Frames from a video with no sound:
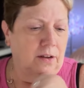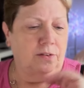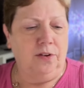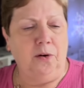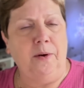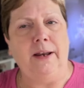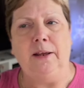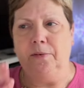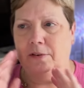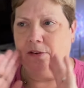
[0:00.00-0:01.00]
So when
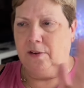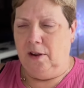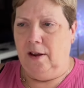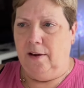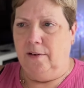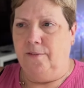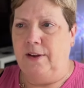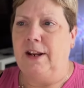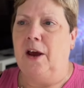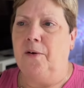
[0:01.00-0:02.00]
he was
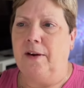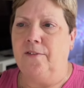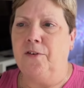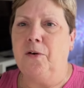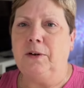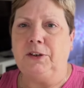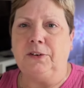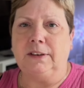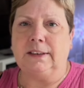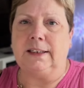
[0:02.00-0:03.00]
videoing forward, you
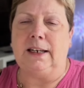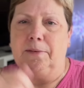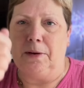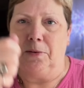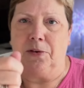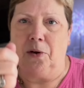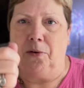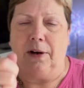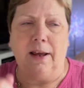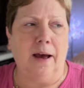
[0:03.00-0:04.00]
could see Libby was
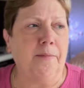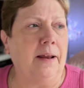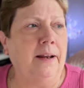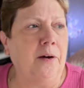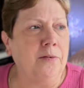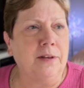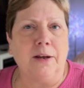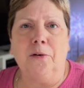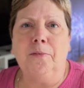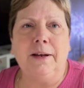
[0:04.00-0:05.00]
holding up, and I was
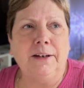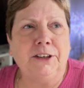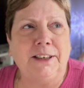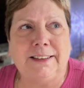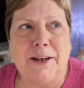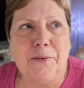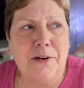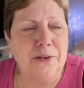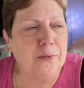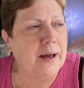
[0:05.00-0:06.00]
like, oh my gosh, she has that one
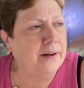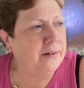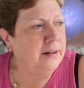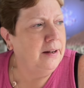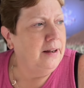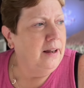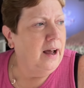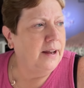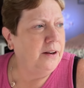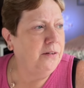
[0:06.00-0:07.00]
as well.
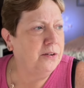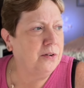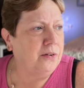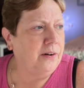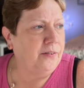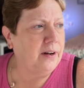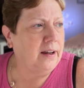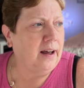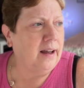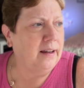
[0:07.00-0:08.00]
I know there's all different
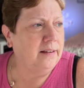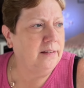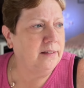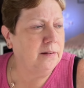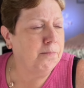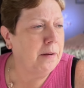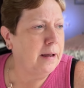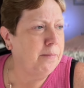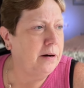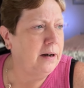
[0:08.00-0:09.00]
kinds.
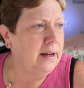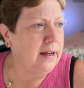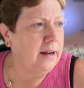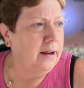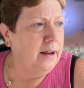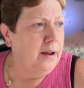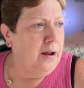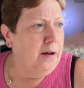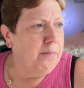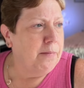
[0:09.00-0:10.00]
Bye, Birdie.
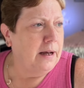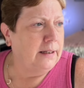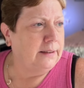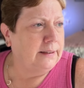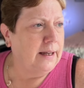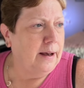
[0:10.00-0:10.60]
But